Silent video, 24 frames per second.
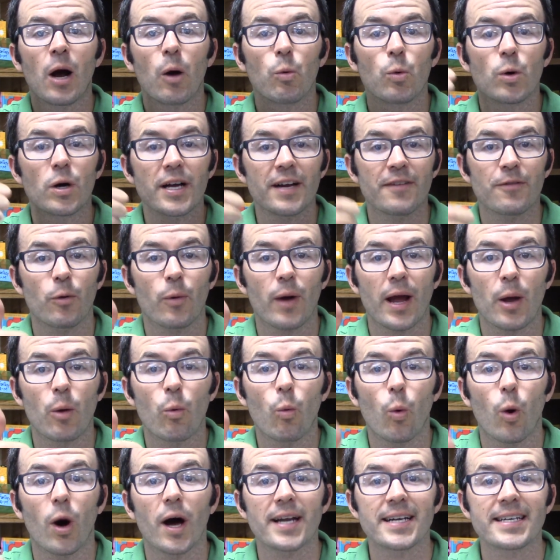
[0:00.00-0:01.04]
We'll give away
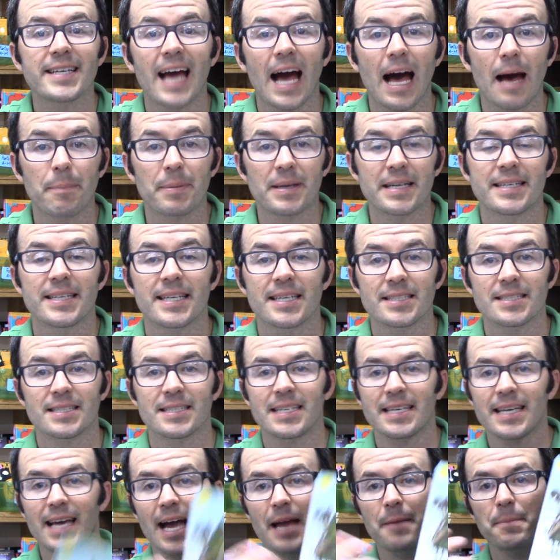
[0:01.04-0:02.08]
one copy.
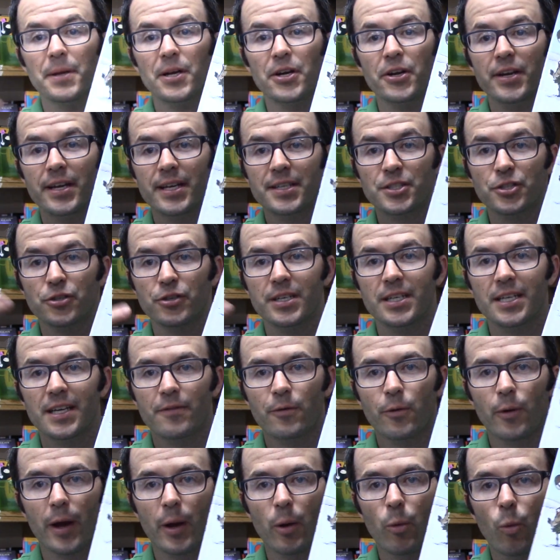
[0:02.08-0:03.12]
Disney Hyperion has agreed to
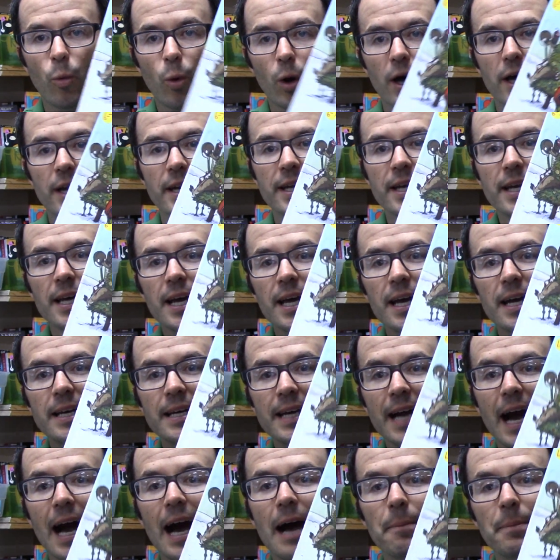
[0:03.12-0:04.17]
give away one
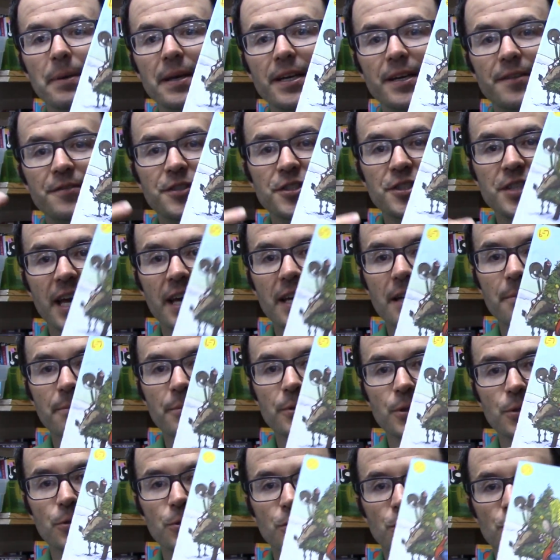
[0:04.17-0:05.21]
copy of Santa
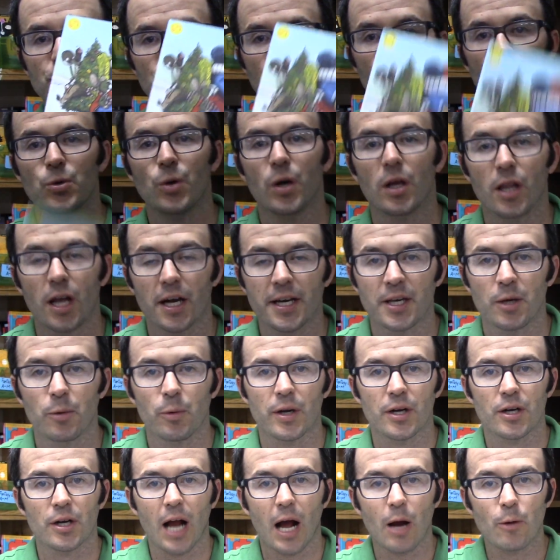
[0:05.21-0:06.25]
Bruce to a lucky
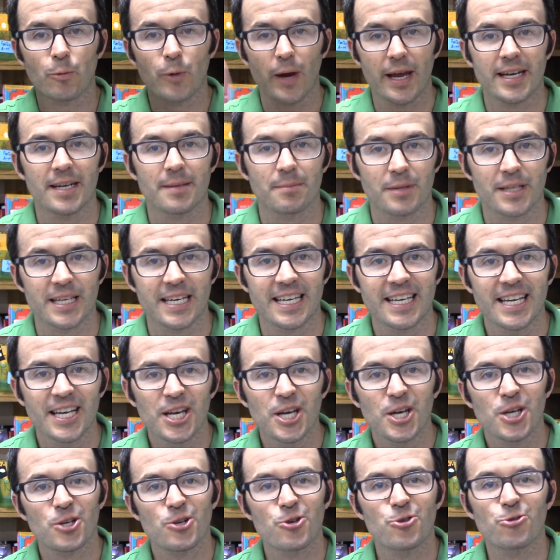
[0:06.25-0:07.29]
winner. I'll randomly
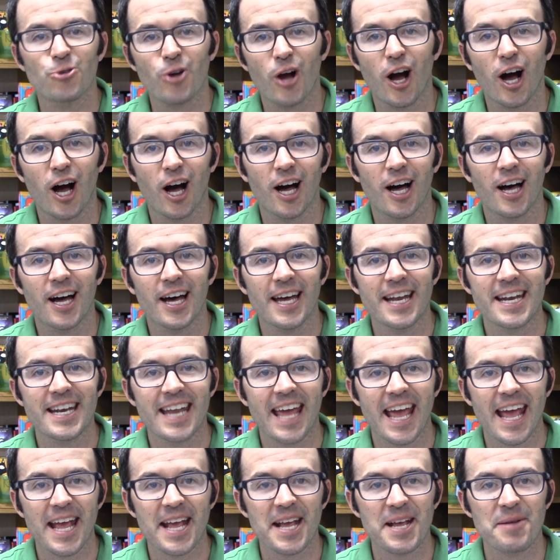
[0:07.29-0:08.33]
draw a
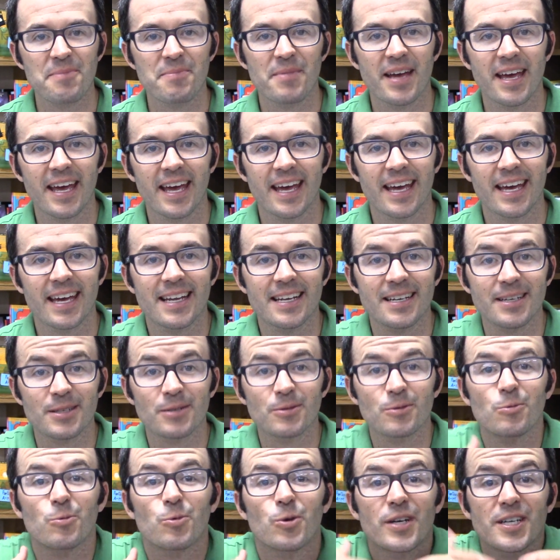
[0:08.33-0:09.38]
name
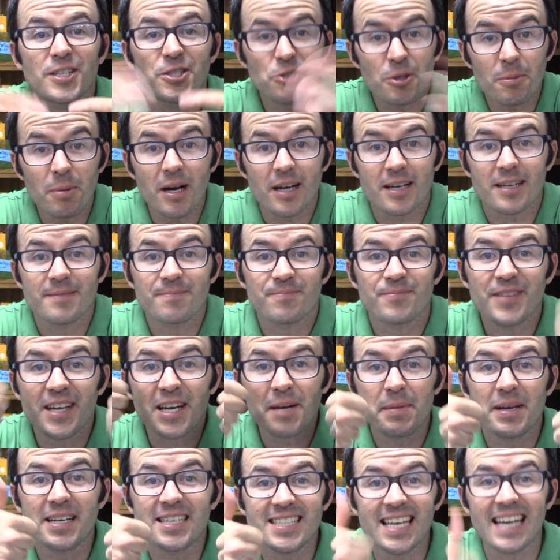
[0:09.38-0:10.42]
and we'll get you a book.
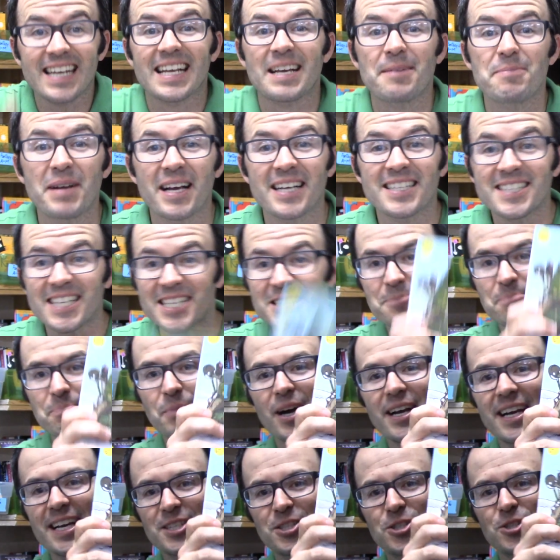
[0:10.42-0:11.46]
It'll be exciting because this
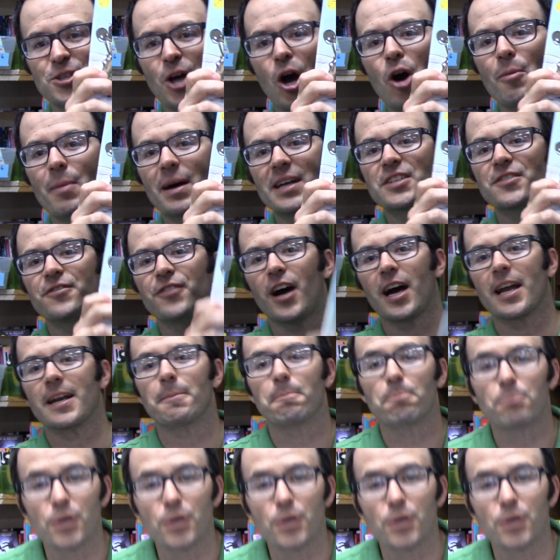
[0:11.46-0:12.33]
book is so much fun.